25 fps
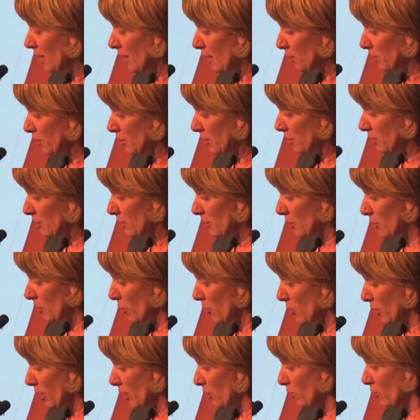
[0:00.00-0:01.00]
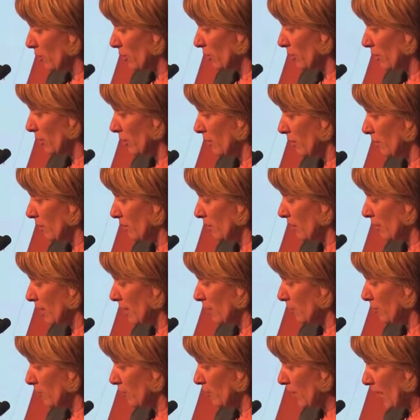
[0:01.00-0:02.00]
um, concerning within
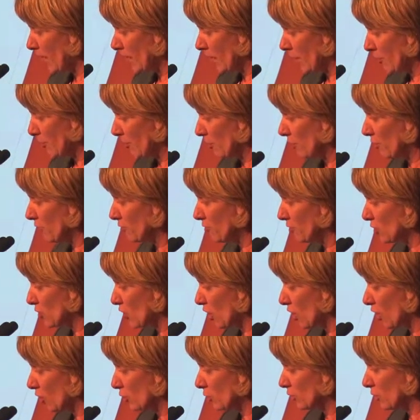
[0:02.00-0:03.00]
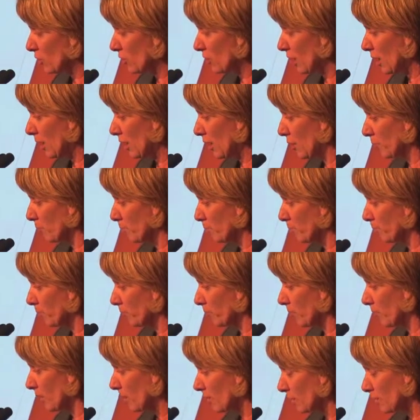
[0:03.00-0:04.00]
um, that area of child um,
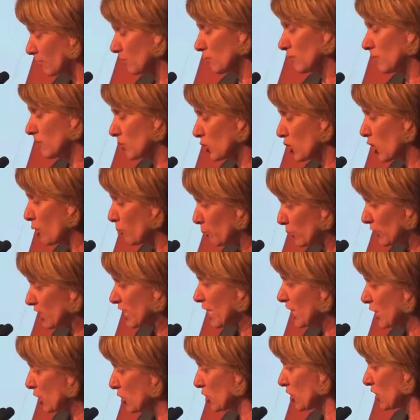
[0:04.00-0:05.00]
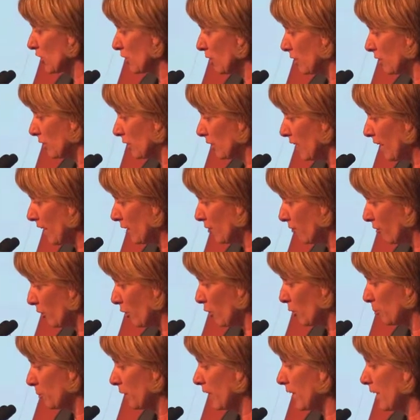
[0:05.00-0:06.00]
child protection and
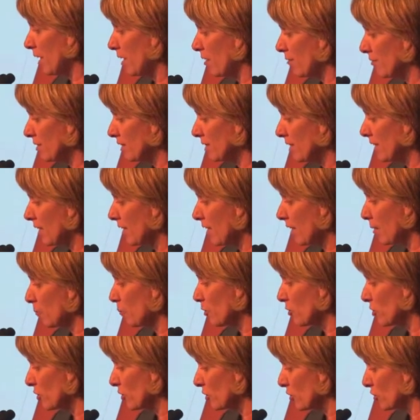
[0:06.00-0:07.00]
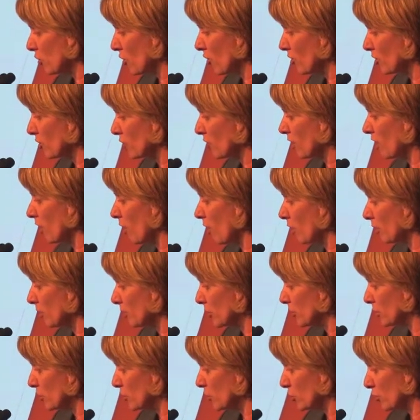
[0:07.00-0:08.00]
out-of-home care is that Aboriginal and Torres Strait
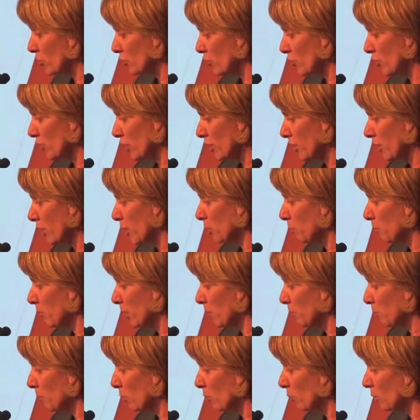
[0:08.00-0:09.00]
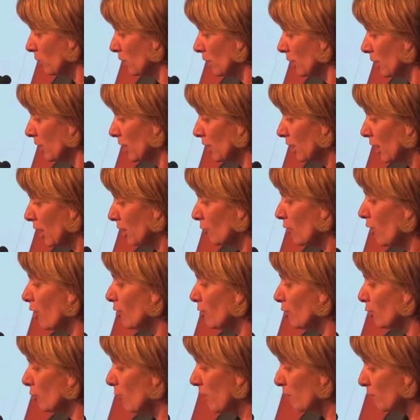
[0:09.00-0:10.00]
Islander children and young people are
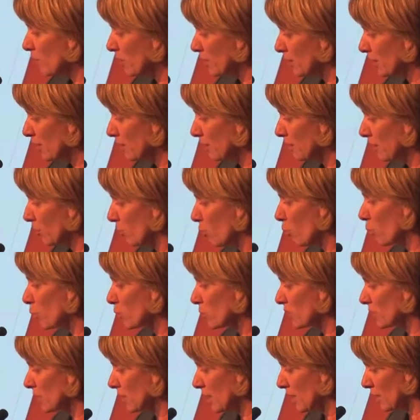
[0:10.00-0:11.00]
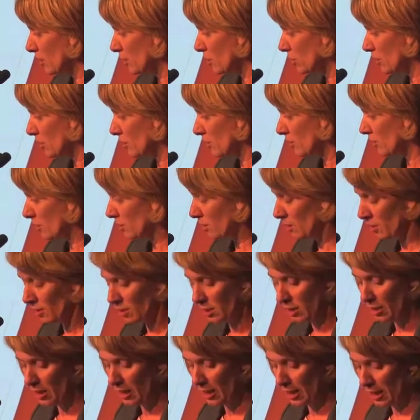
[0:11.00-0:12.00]
overrepresented at all stages
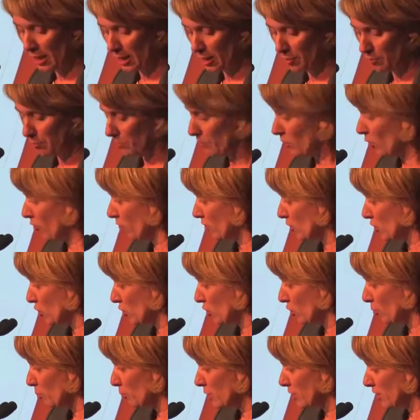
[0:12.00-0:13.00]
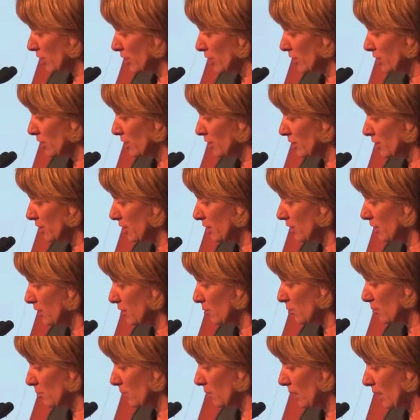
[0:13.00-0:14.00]
um, of the child protection
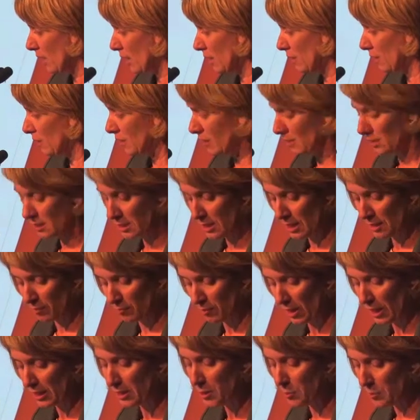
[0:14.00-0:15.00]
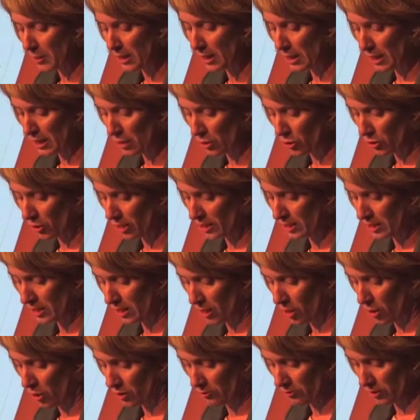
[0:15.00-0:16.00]
system, and it's it's been
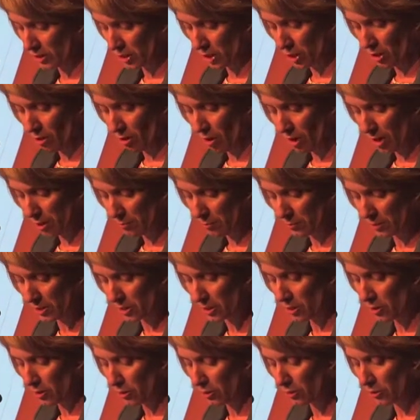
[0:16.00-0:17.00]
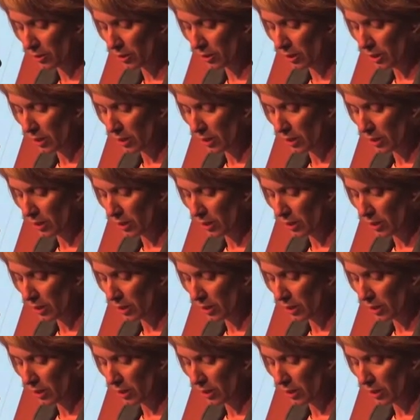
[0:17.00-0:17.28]
increasing over time. So